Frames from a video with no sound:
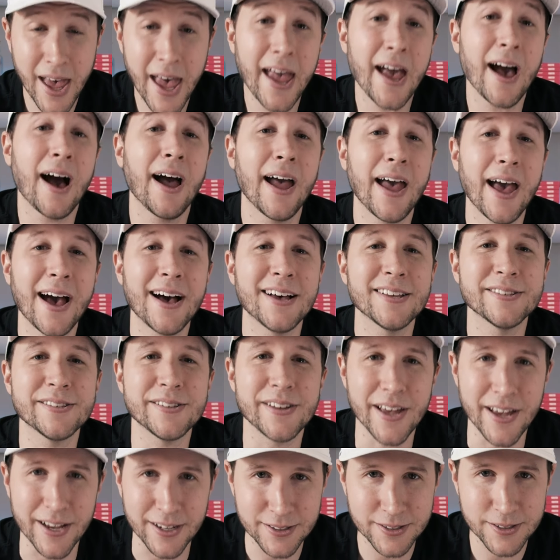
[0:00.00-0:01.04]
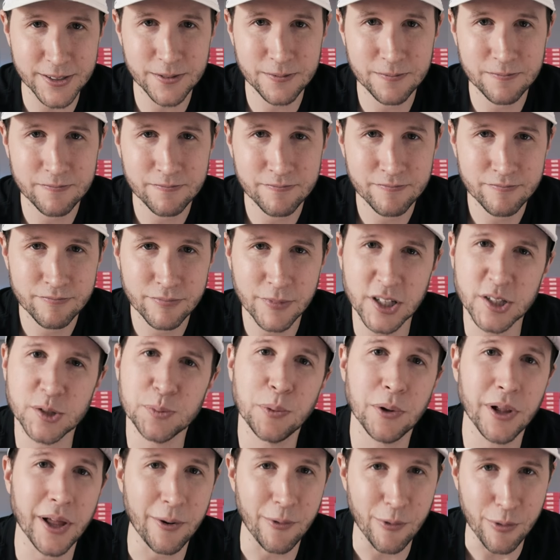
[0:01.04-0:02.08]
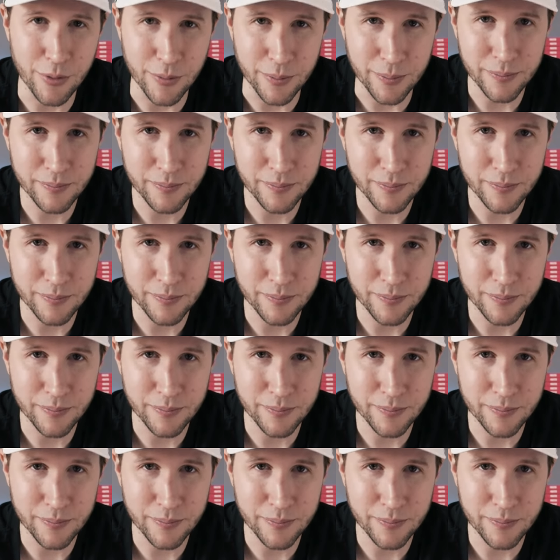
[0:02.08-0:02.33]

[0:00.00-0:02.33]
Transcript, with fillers: AI has next. Let's play with them.